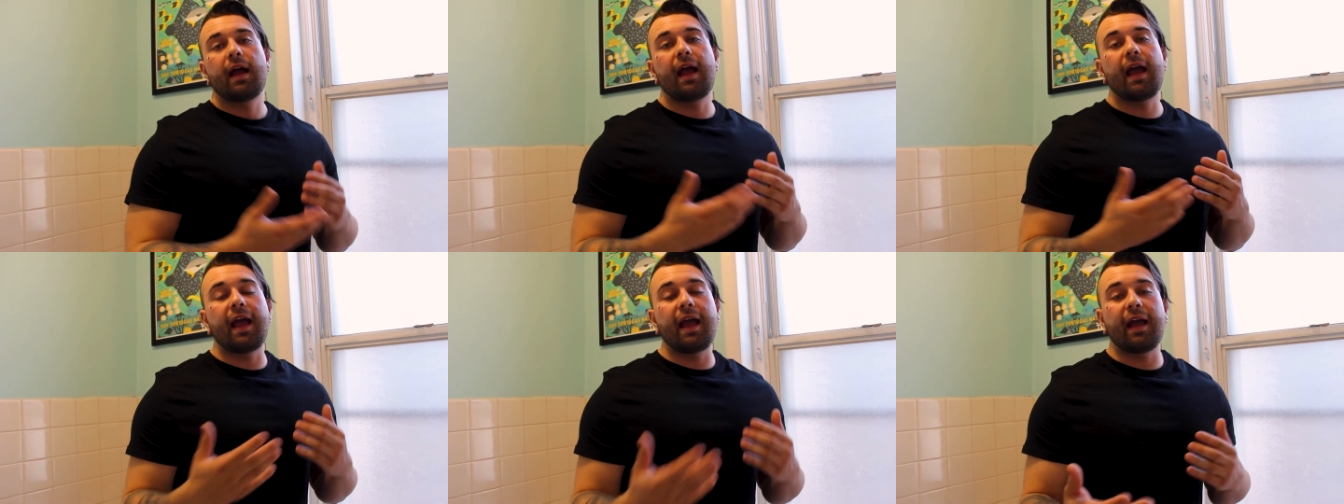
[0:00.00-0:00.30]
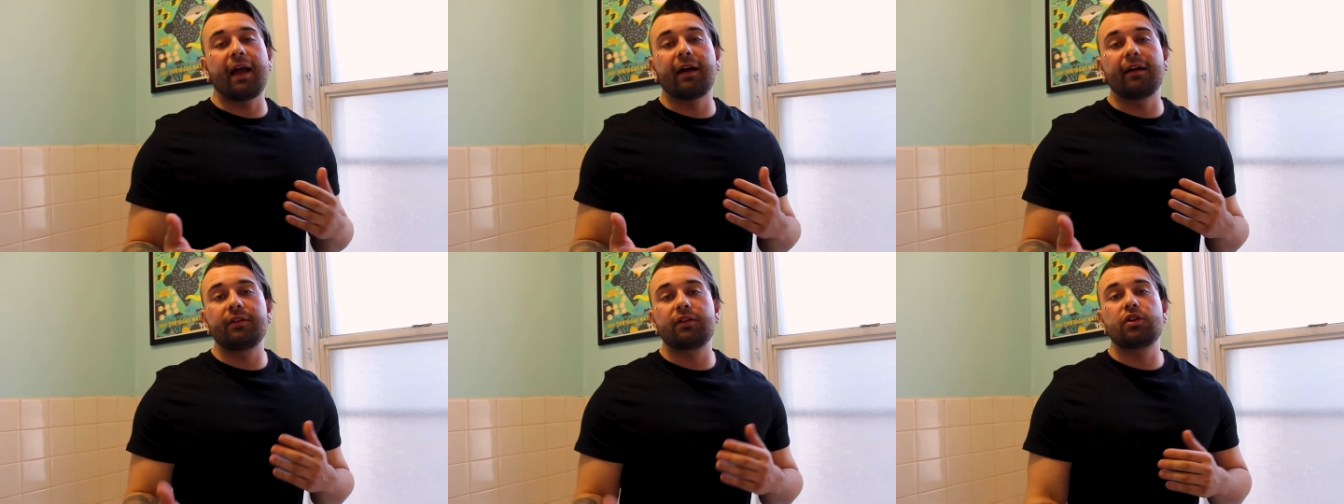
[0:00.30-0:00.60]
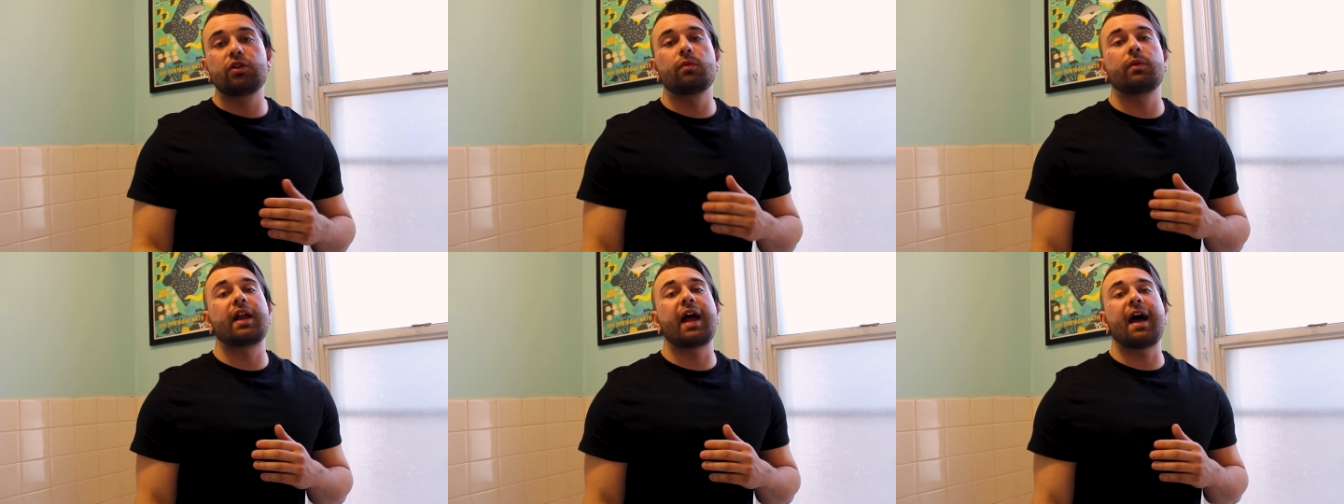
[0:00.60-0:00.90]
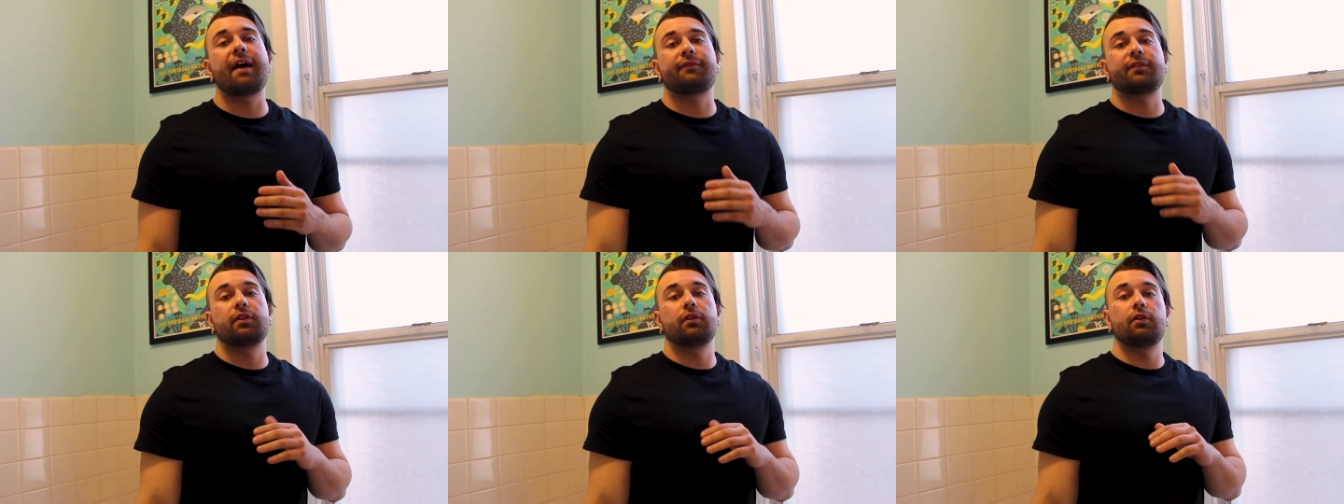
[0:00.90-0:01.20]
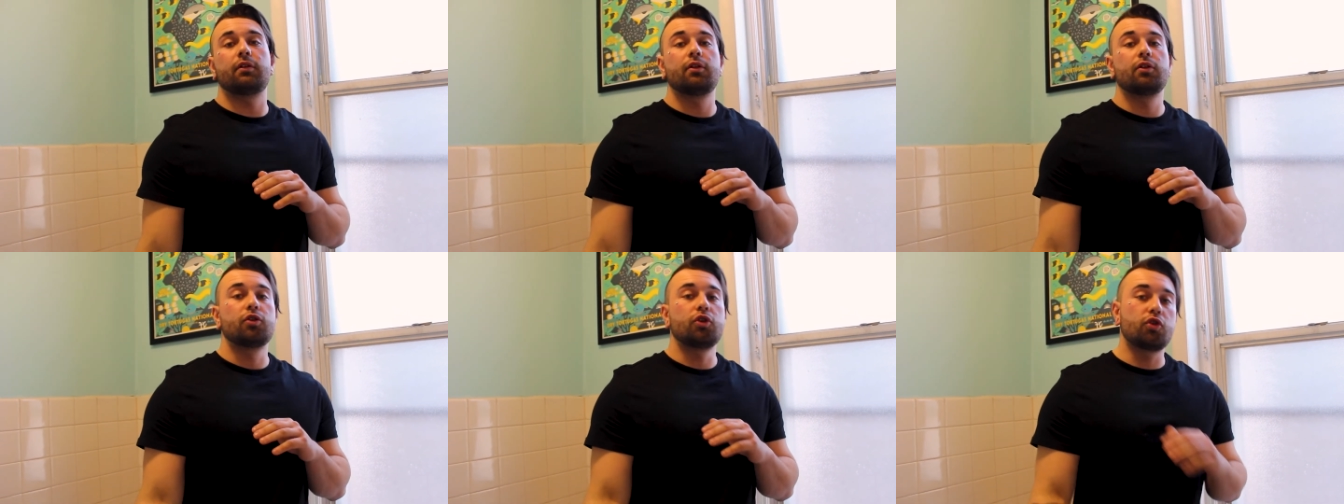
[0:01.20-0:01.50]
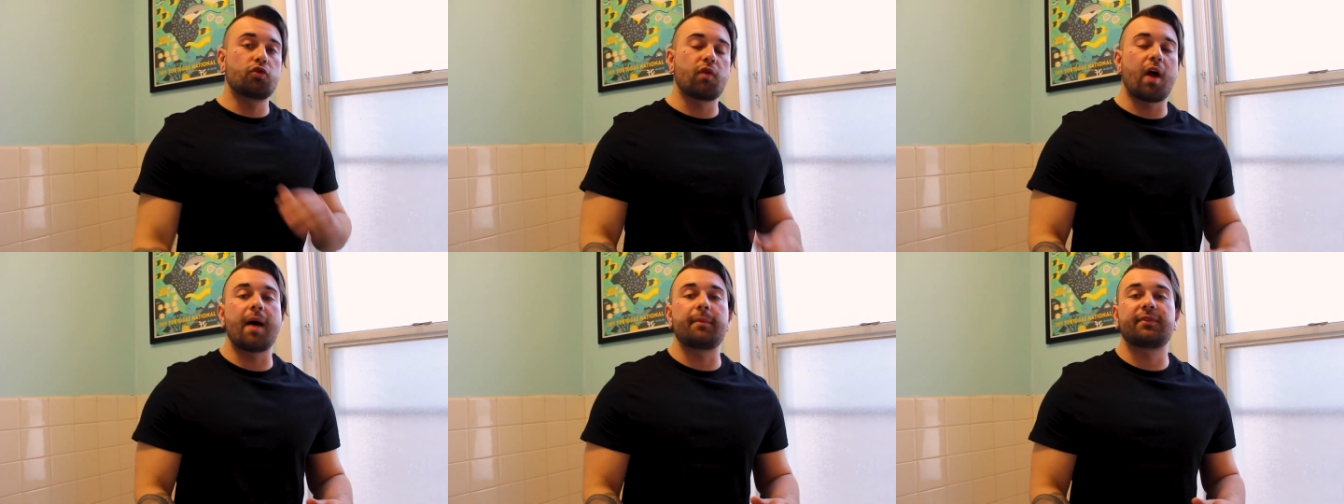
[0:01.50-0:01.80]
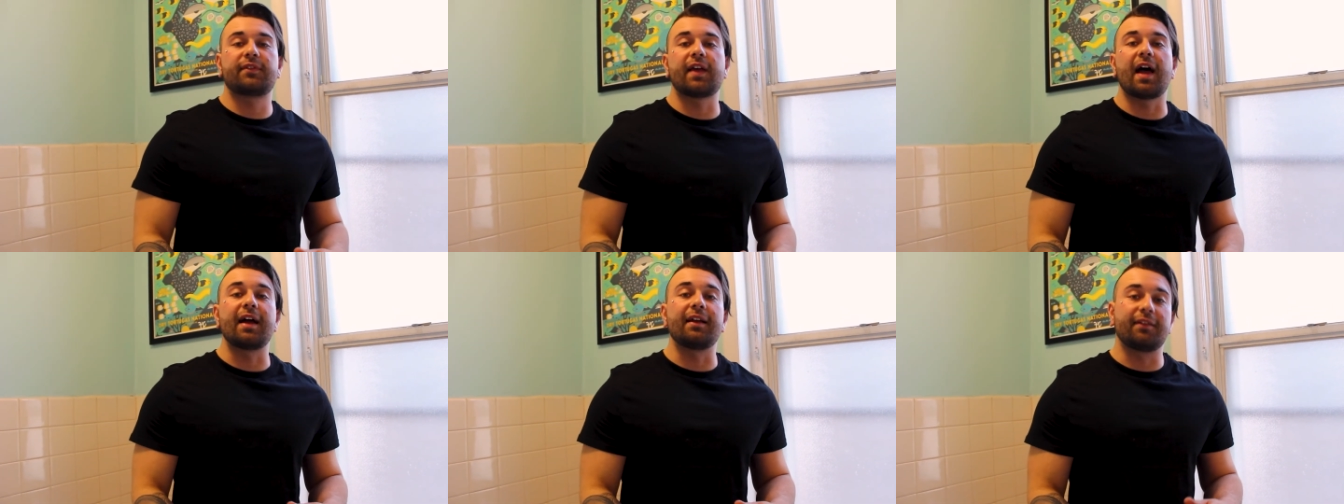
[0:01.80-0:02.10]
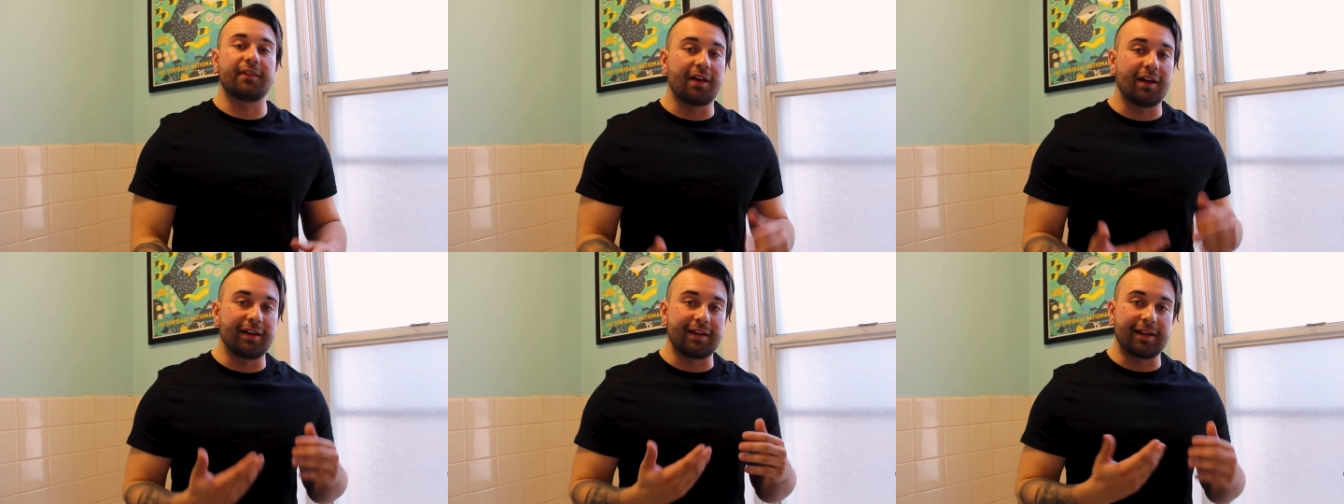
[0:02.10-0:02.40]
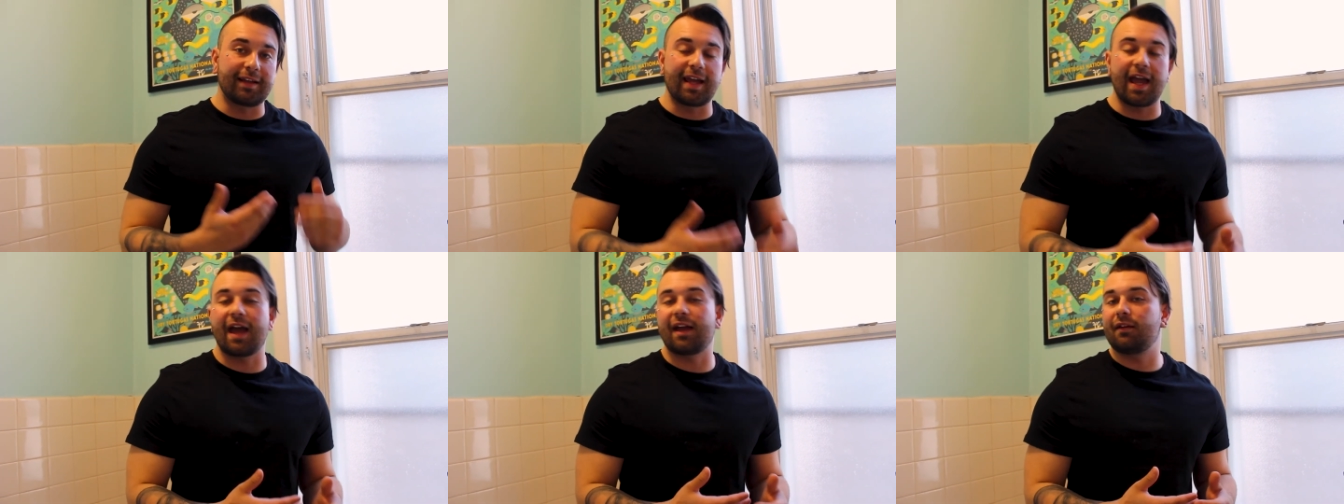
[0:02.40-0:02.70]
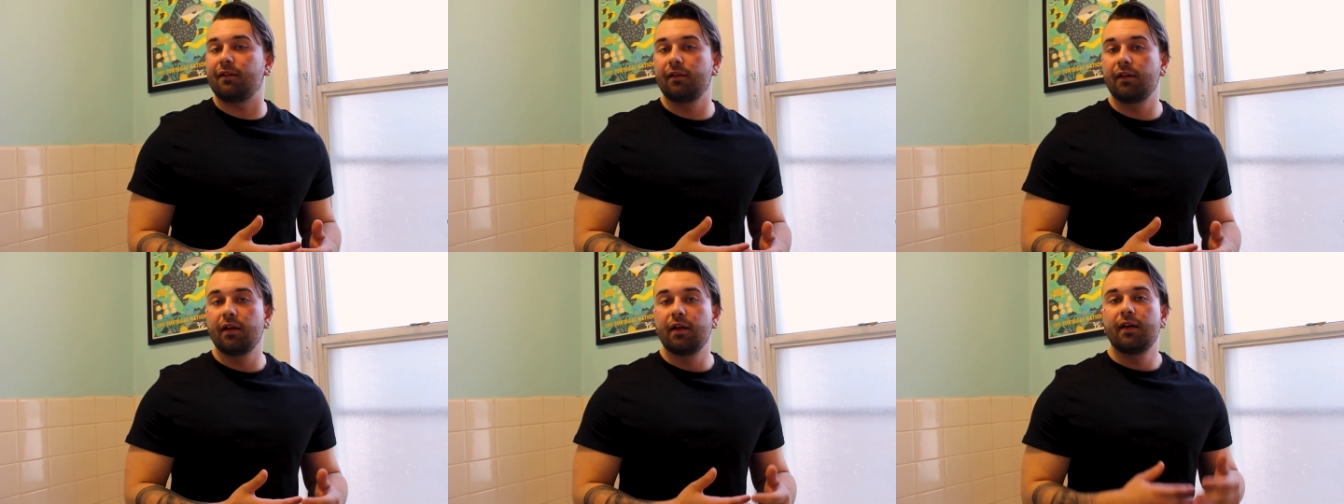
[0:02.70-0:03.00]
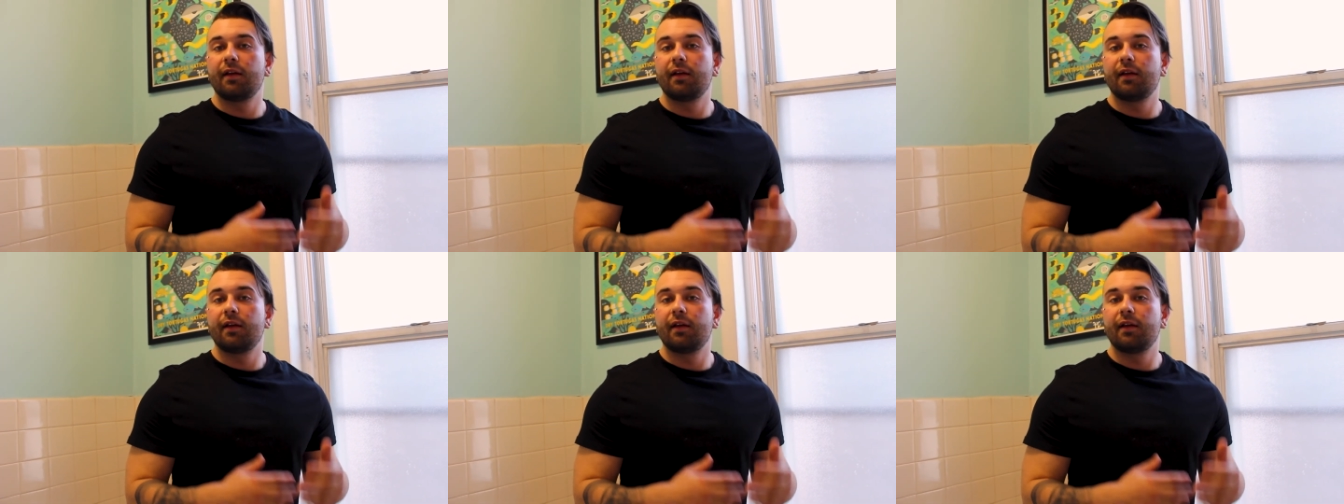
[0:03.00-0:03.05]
and you would have to drop size again.